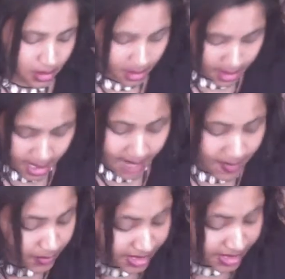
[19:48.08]
They come in
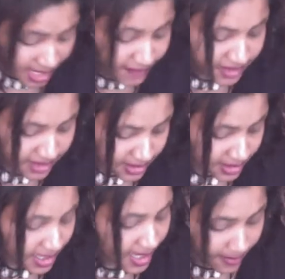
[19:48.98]
with gifts.
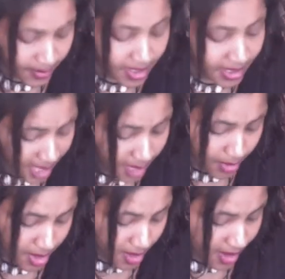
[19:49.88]
They pulling up
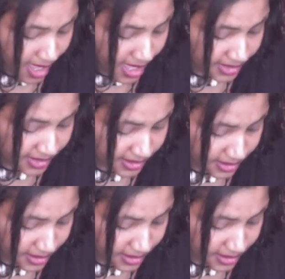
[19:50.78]
on your ass.